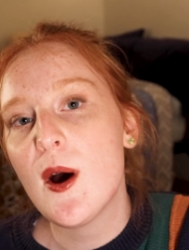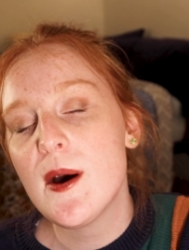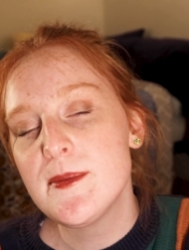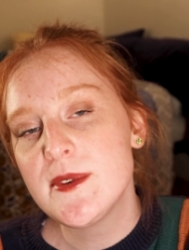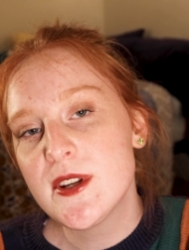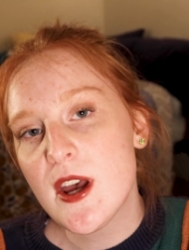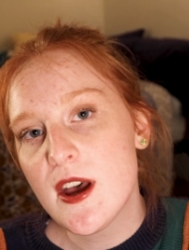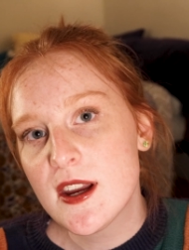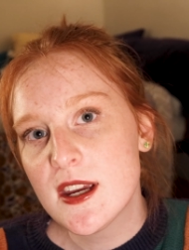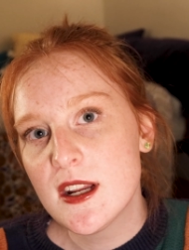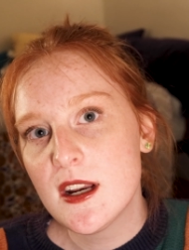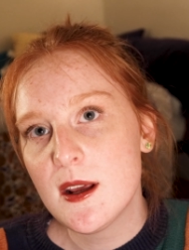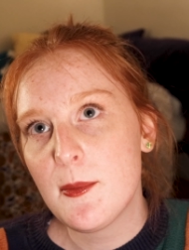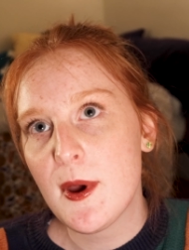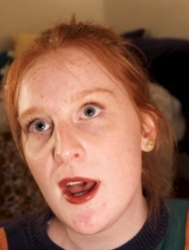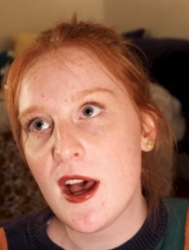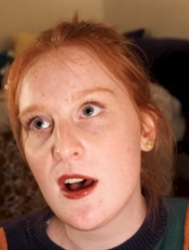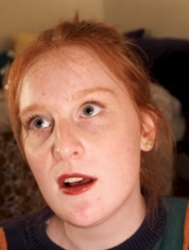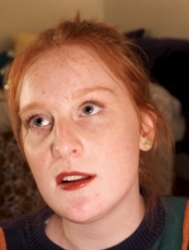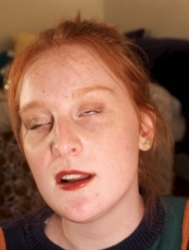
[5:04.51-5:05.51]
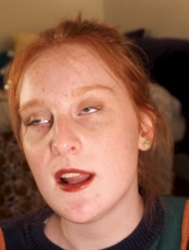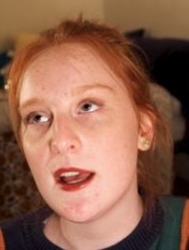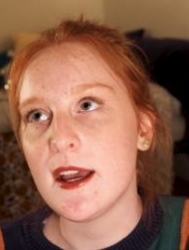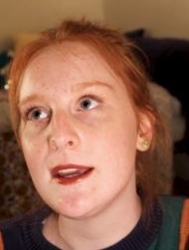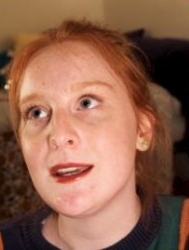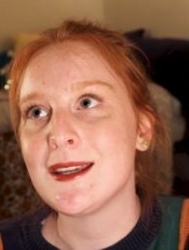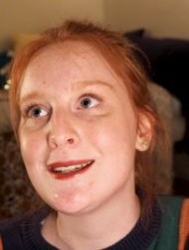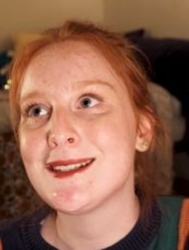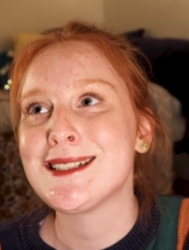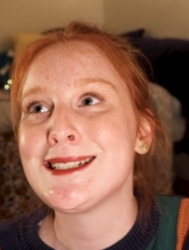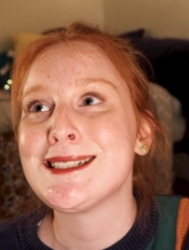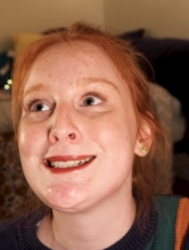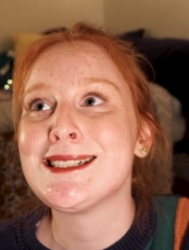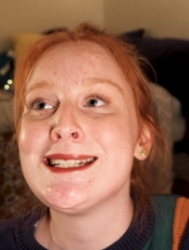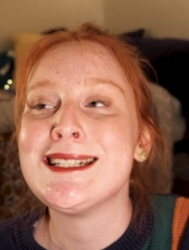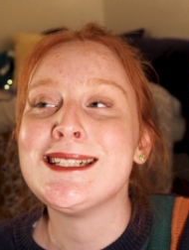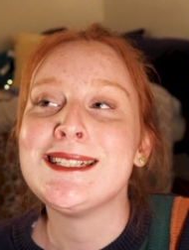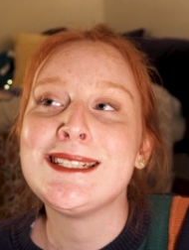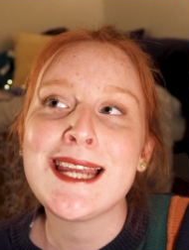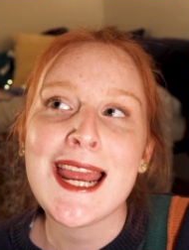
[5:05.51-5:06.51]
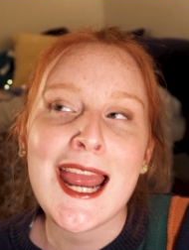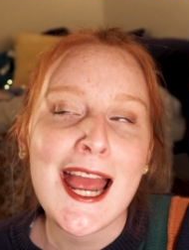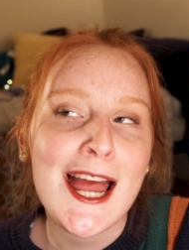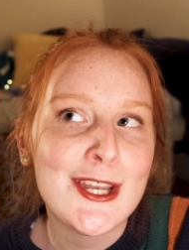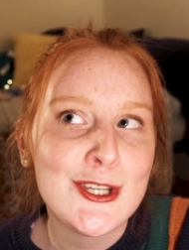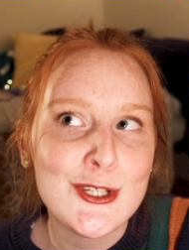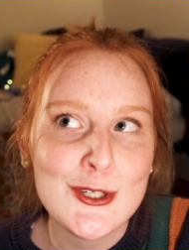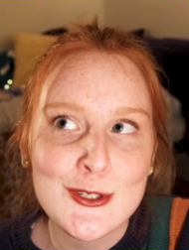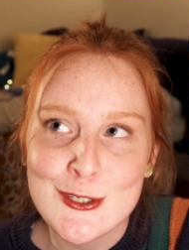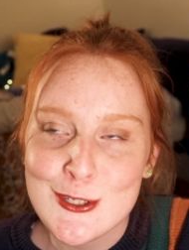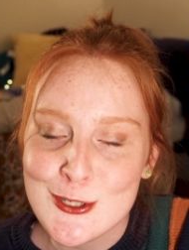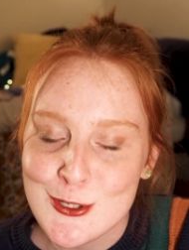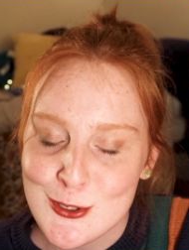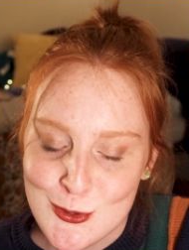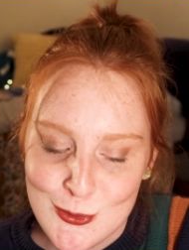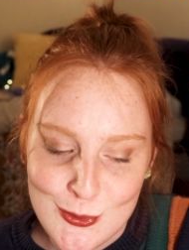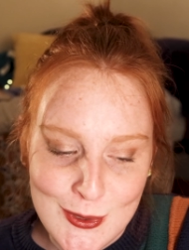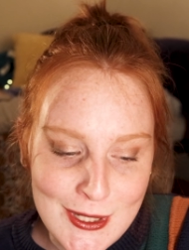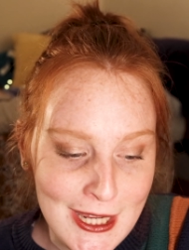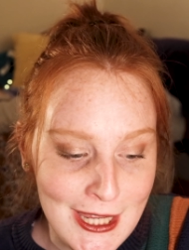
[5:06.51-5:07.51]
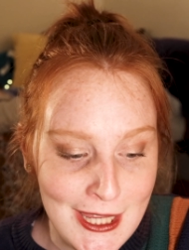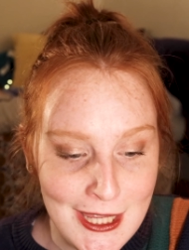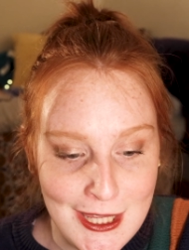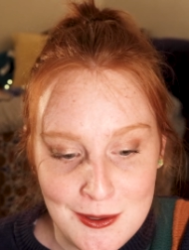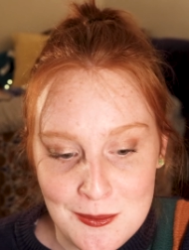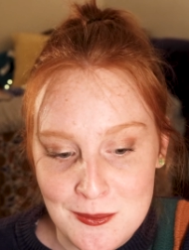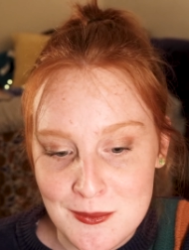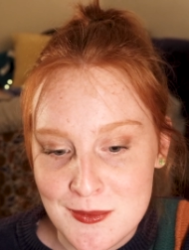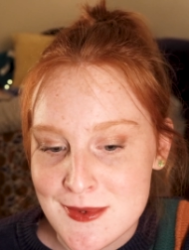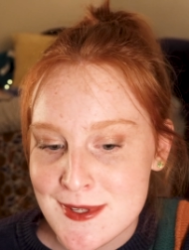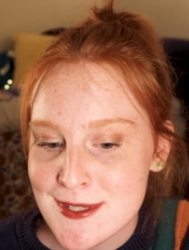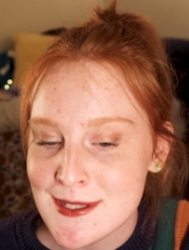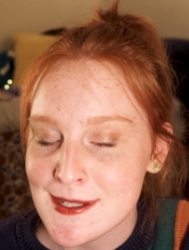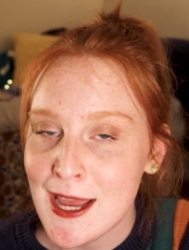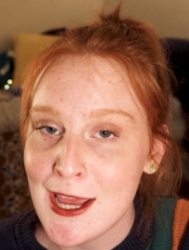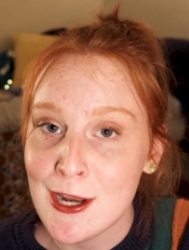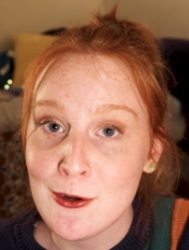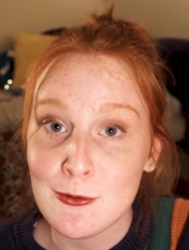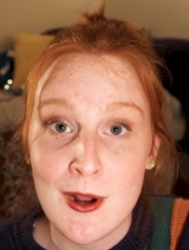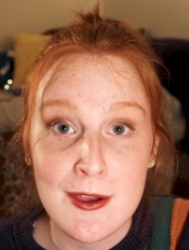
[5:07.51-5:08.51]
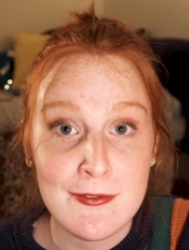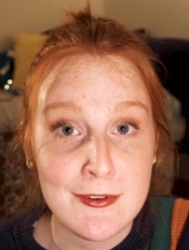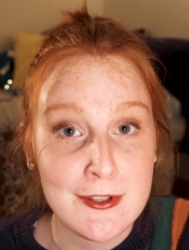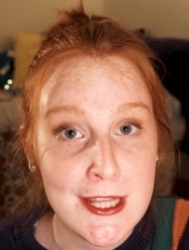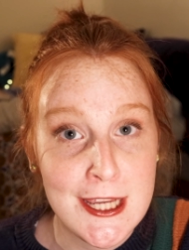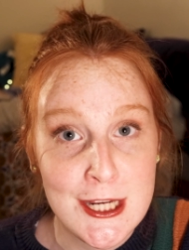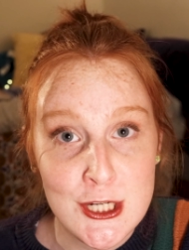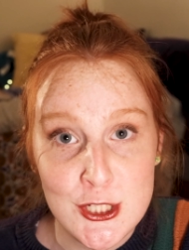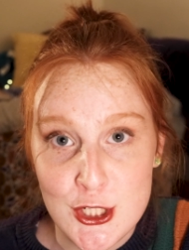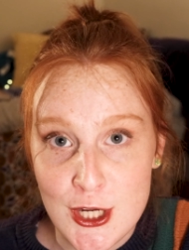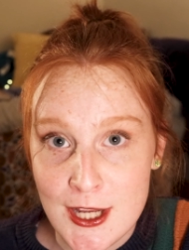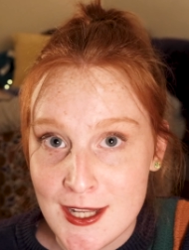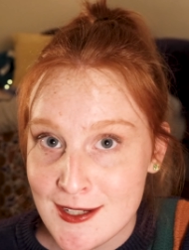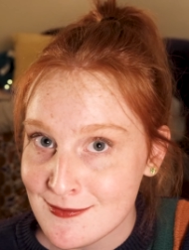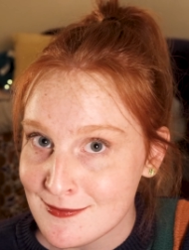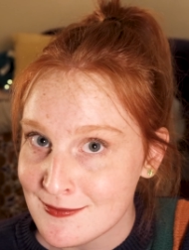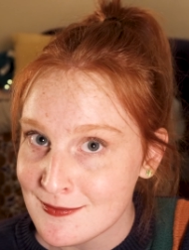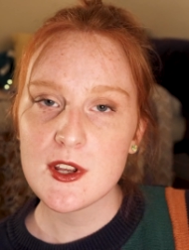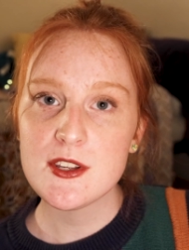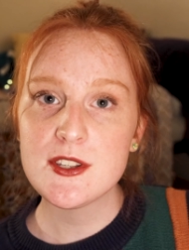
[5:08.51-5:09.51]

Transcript: I'm talking about like Daniel's dreams and revelation.